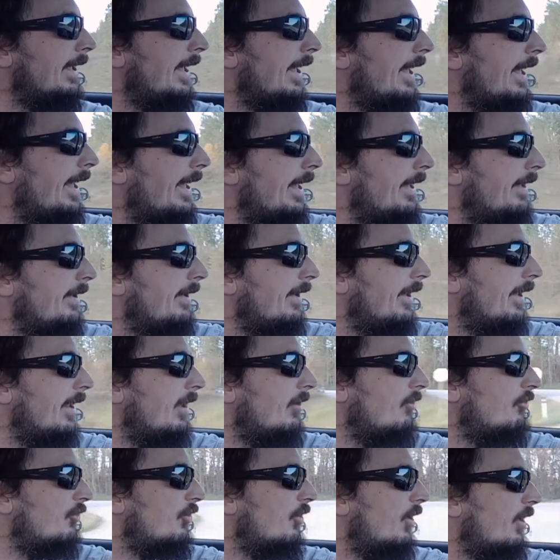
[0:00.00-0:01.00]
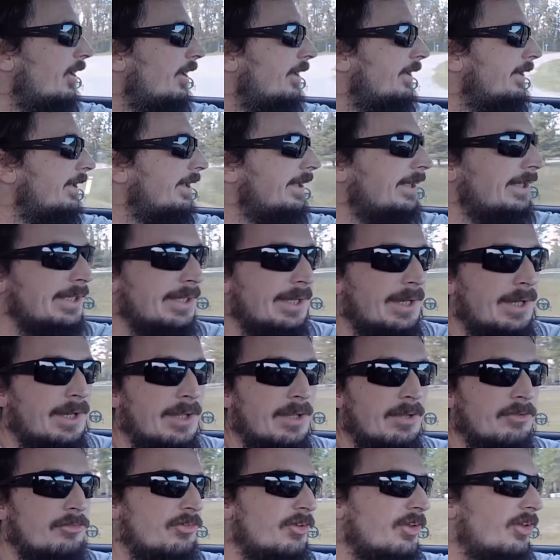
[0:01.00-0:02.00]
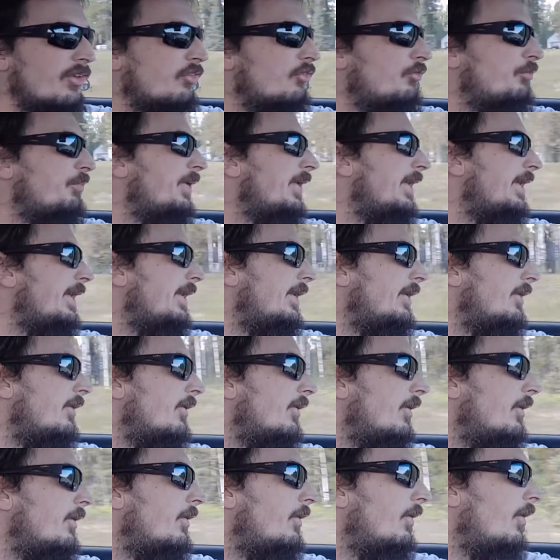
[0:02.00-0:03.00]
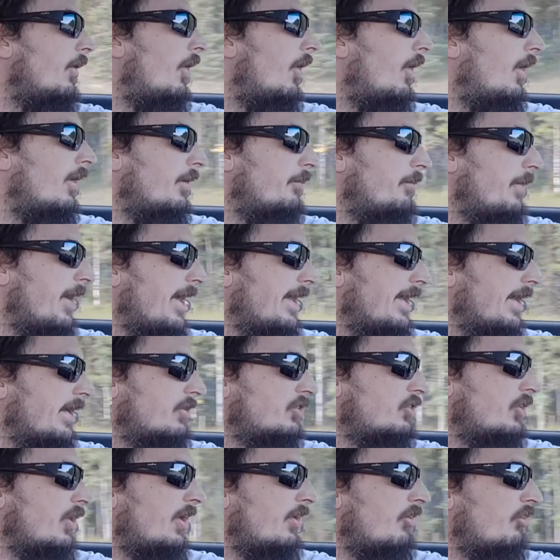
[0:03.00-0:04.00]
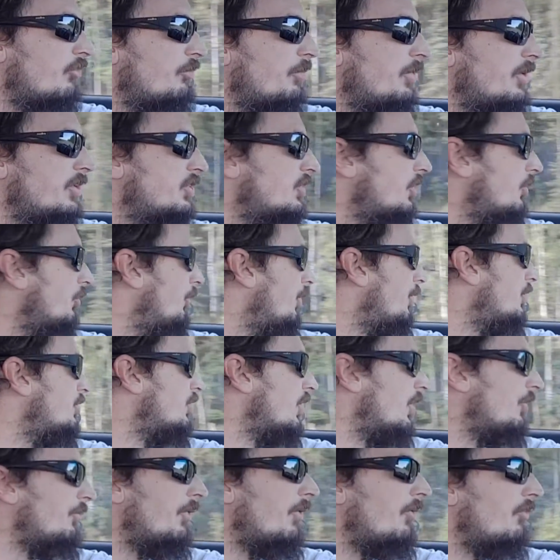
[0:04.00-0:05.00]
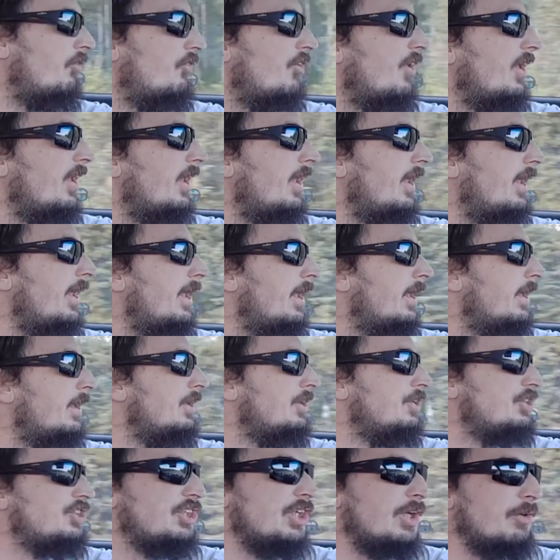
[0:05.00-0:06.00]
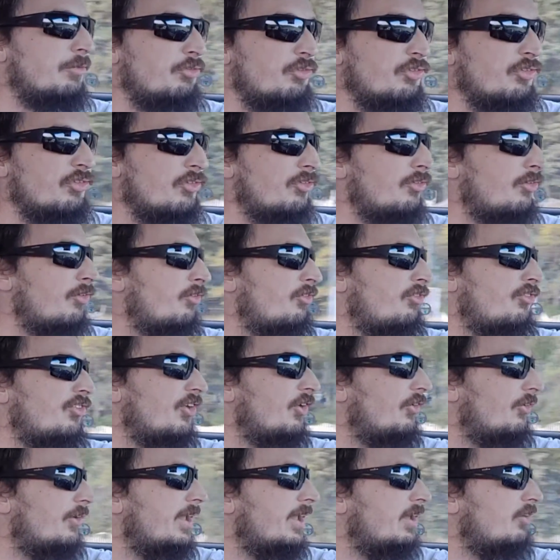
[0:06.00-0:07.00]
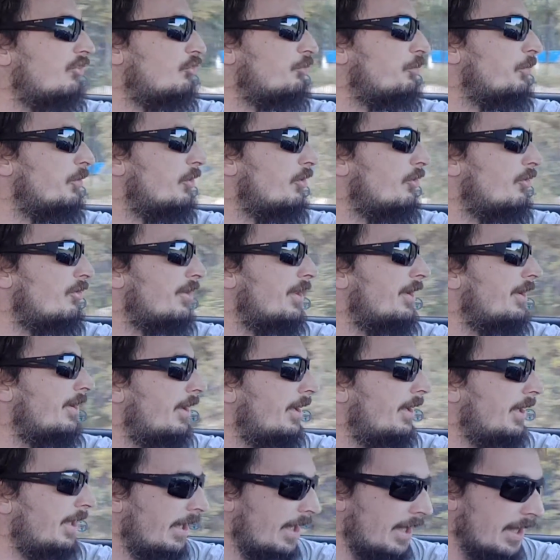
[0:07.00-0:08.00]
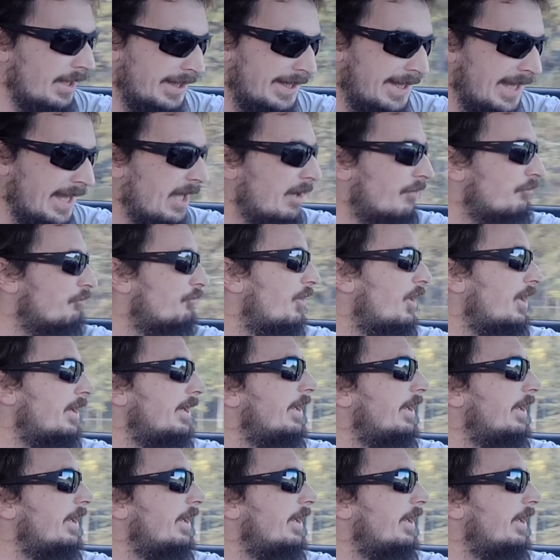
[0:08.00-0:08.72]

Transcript: and it's got the 6-speed automatic transmission, which I will say shifts silky smooth, and I can't find